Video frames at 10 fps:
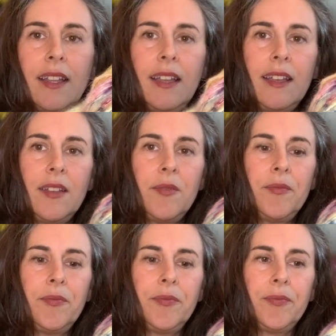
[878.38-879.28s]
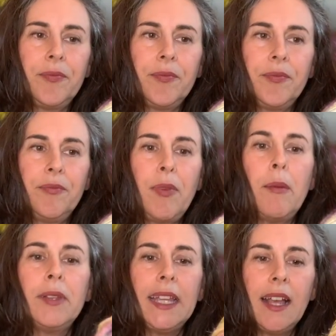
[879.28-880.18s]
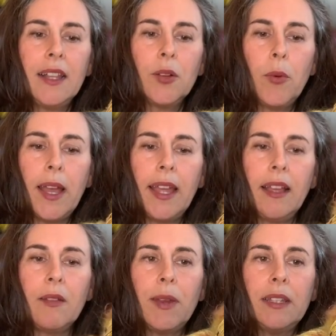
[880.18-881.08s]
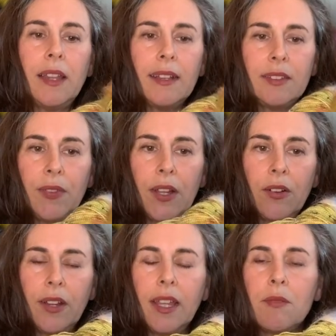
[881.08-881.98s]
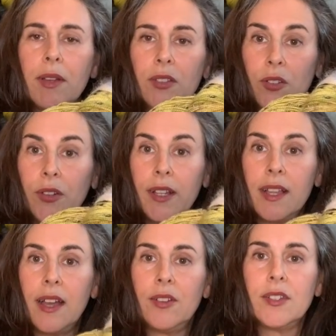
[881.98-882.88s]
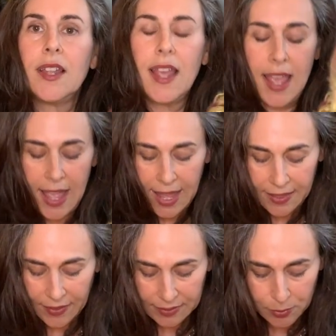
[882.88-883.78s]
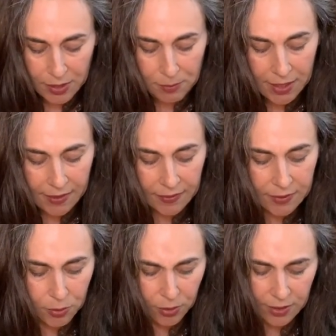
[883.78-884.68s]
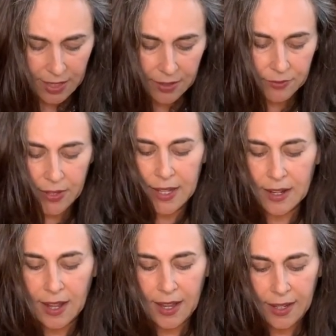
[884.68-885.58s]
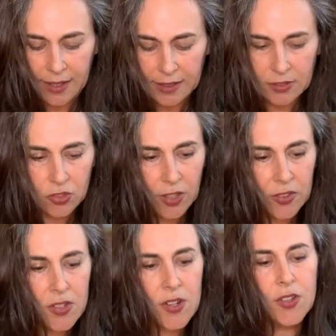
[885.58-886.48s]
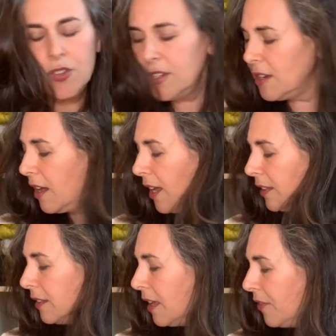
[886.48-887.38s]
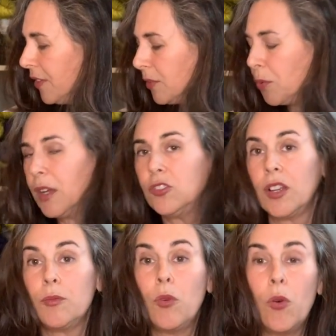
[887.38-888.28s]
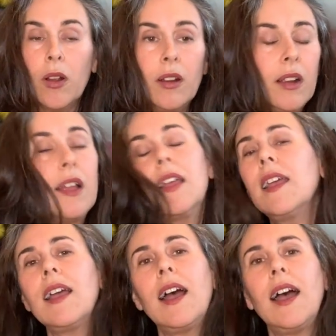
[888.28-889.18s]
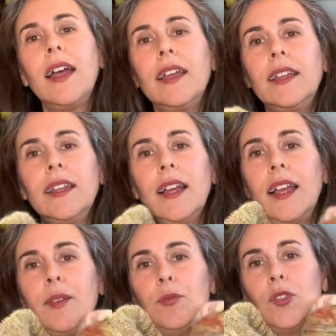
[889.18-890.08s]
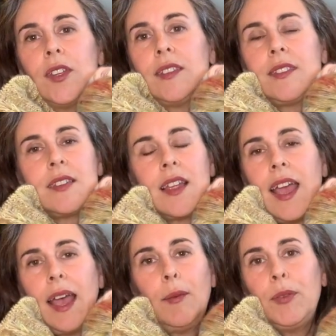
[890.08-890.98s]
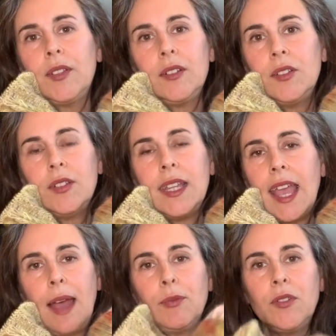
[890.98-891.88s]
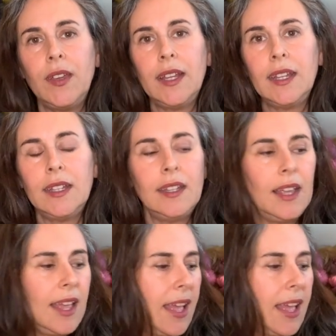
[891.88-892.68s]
um, bubbly colorway on my Luxe fingering and my Surrey Cloud. And that's what I'm making the sorrel out of. And I just could not love this project more. I, I'm just absolutely captivated.